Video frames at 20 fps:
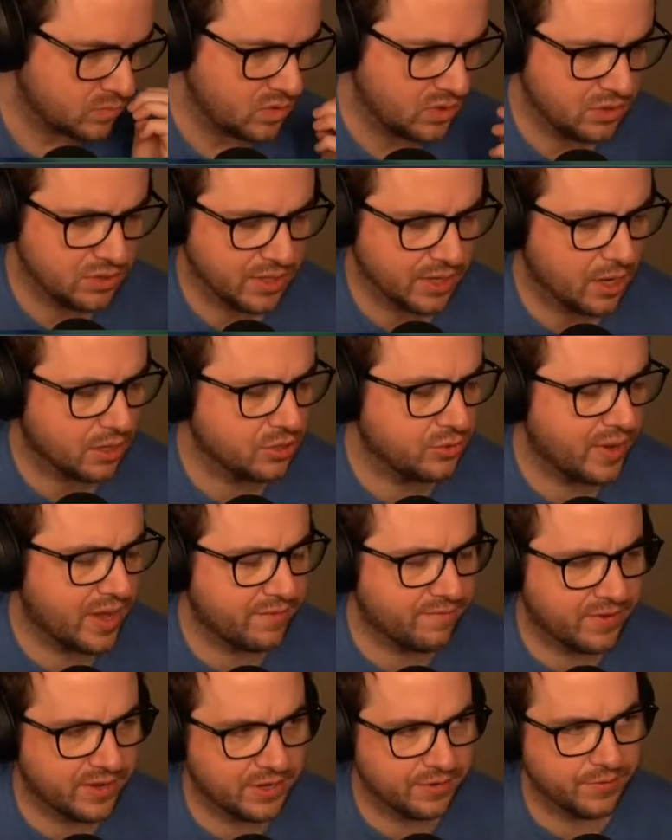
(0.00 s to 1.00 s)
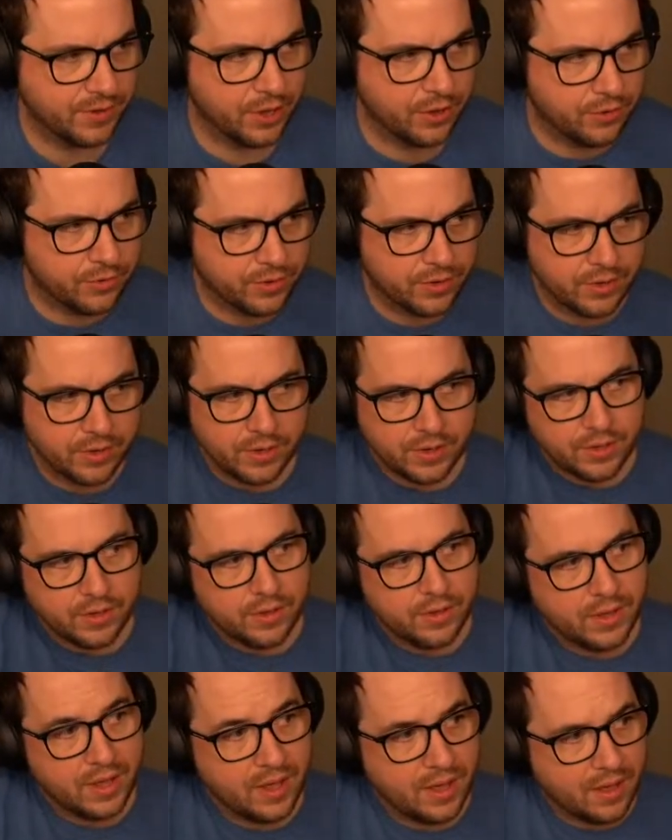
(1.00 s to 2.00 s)
So like, I'll do Advent of Code.
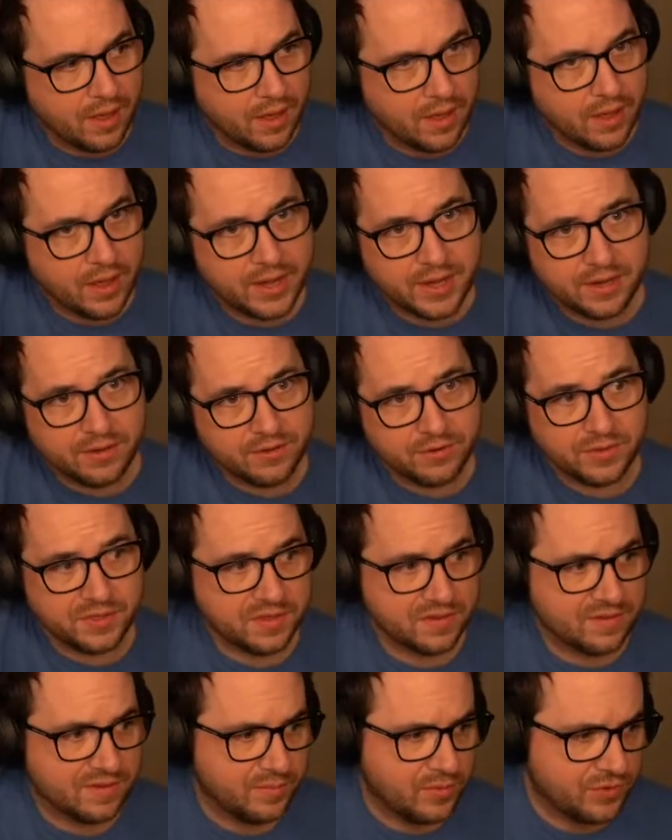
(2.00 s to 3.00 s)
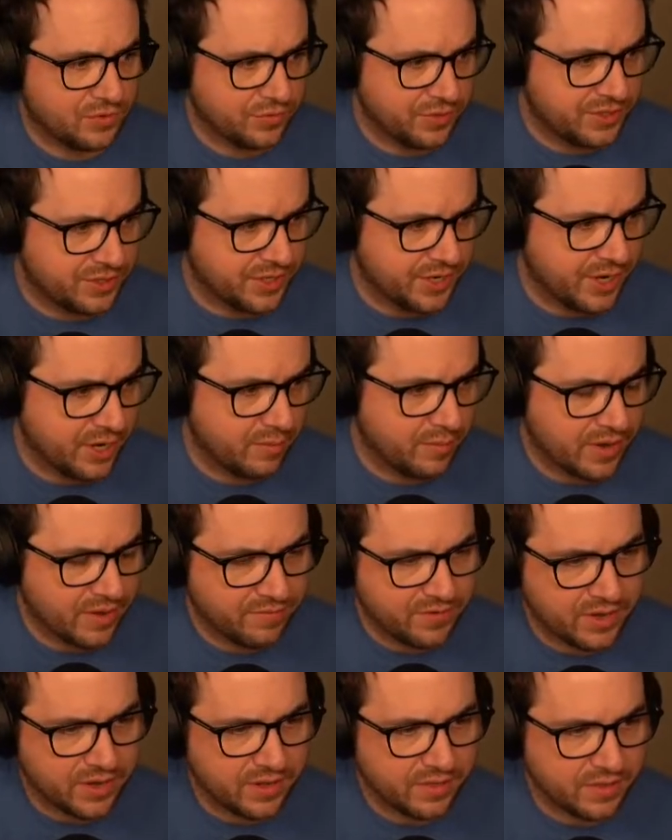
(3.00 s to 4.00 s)
I didn't do it this most recent year, but I've
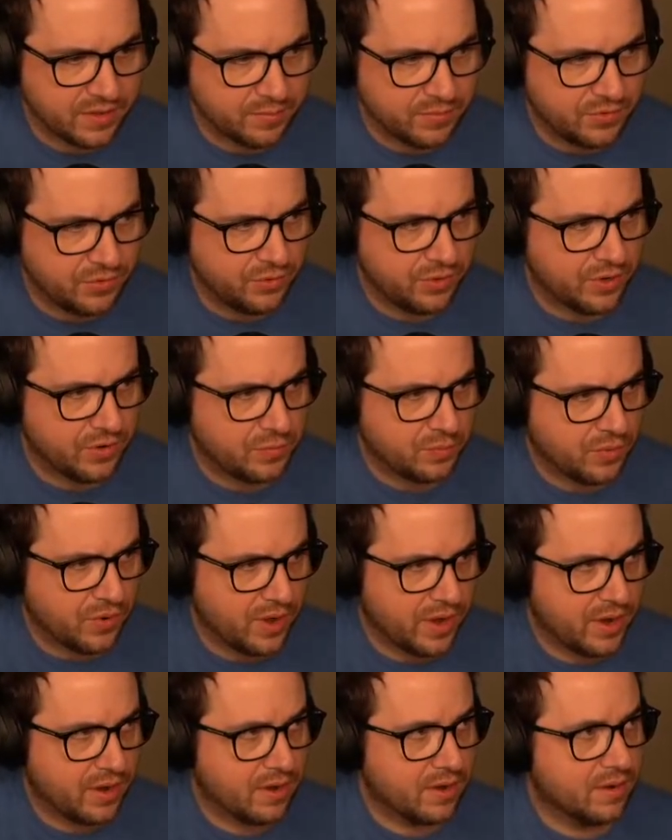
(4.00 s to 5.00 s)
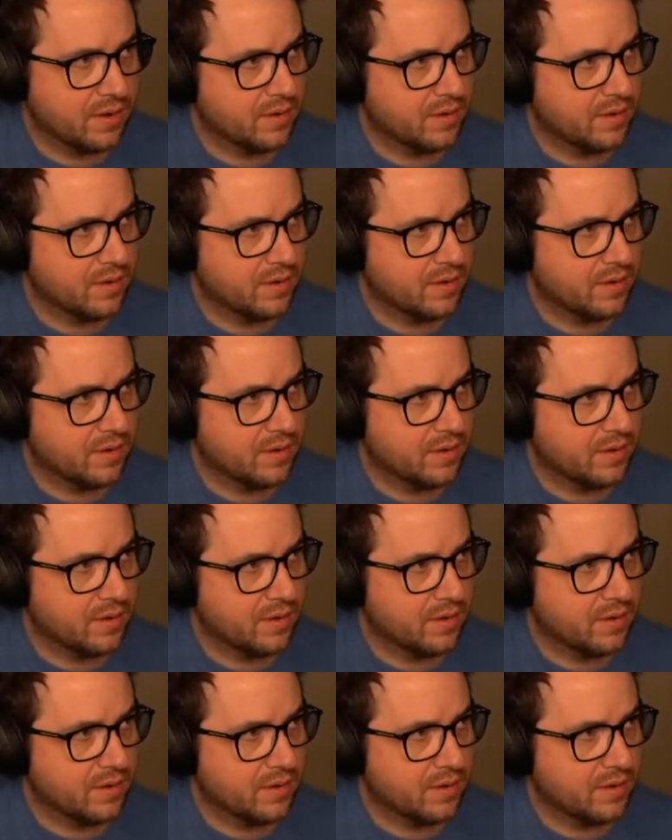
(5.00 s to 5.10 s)
done it the 2 years prior.